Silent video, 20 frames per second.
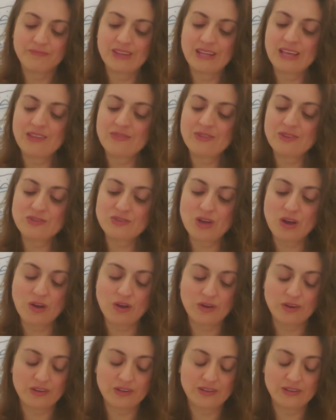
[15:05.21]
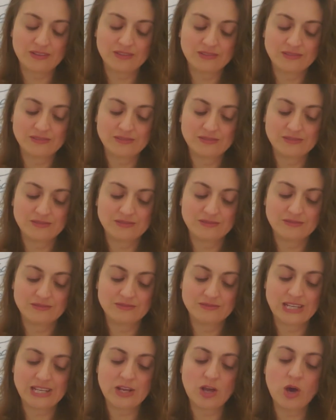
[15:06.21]
in the dark,
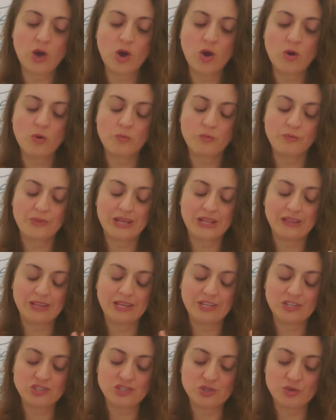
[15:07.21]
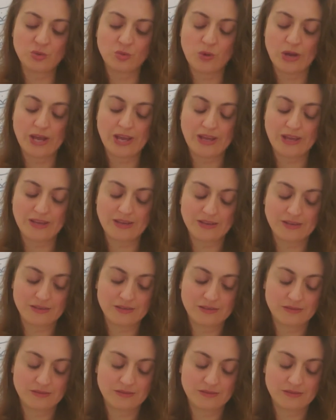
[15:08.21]
that hope that lights your way.